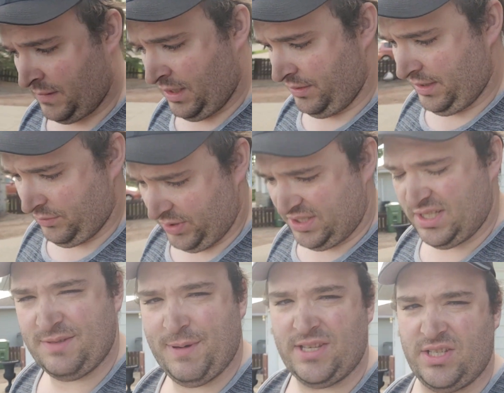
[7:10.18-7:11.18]
the rear
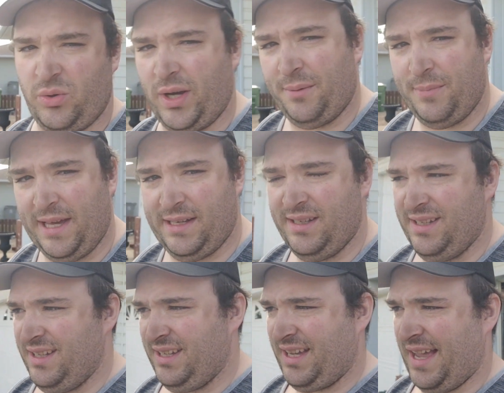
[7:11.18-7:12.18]
suspension quite a bit.
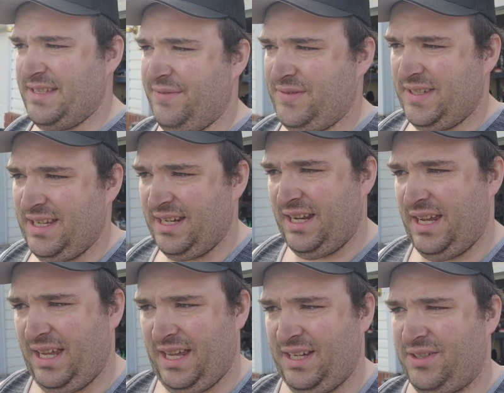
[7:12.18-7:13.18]
Guys have seen
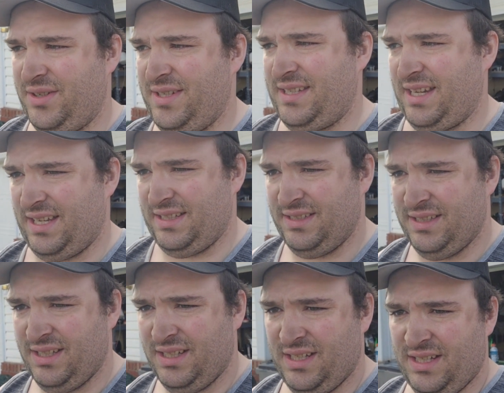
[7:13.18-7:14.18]
an increase in
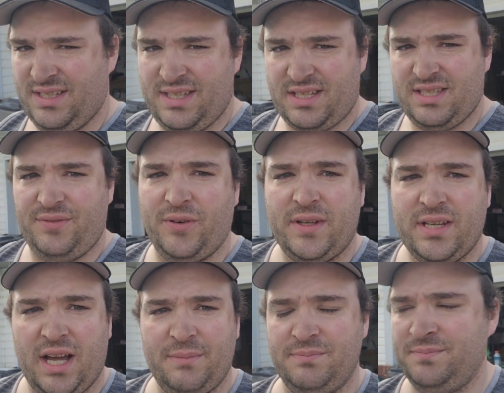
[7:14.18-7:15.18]
60-foot
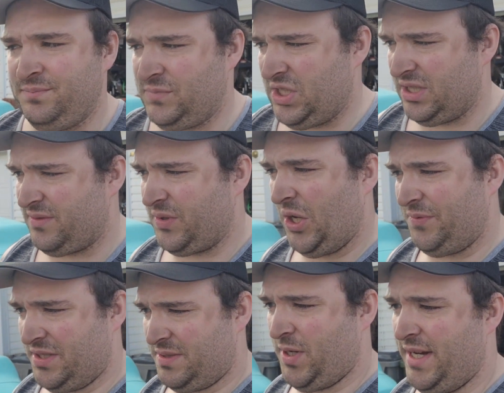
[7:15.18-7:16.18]
time just off
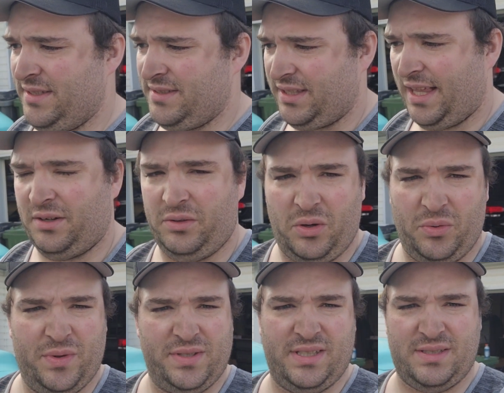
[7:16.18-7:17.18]
the springs, let
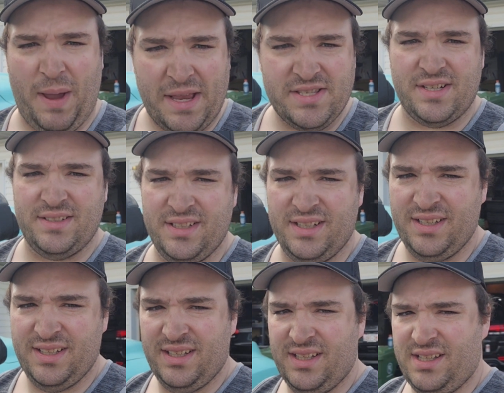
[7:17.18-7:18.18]
alone the suspension
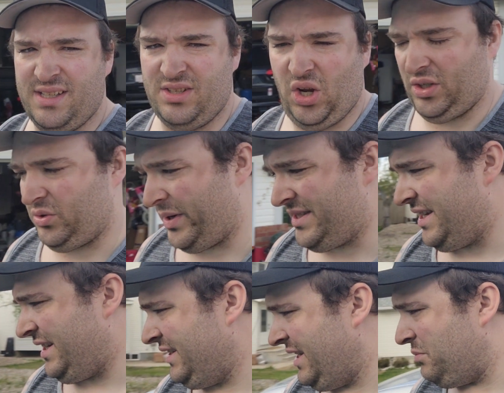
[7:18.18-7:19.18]
not
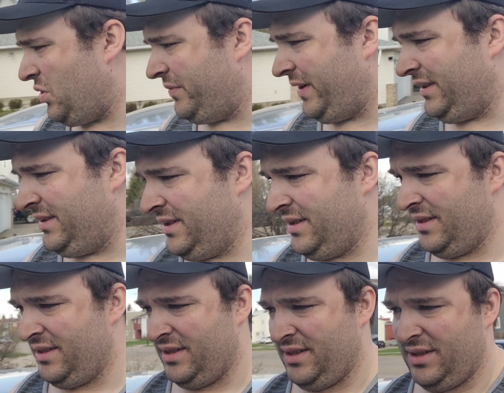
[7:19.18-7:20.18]
twisting and moving.
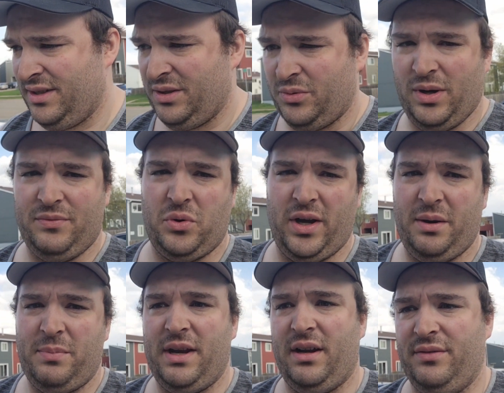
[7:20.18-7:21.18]
We have quite a
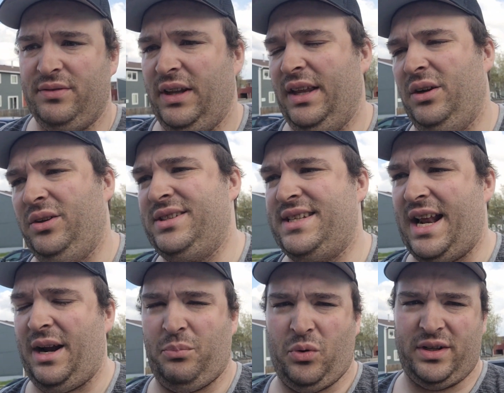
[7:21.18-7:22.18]
bit of little
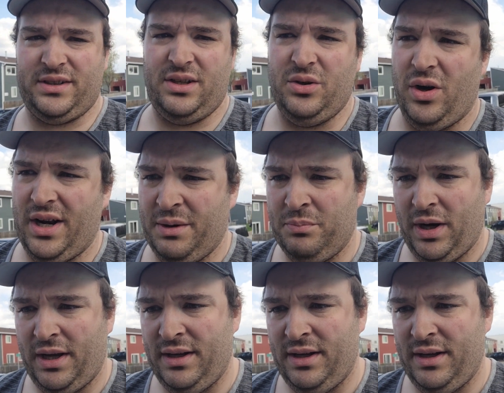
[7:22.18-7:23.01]
setup work to do on it,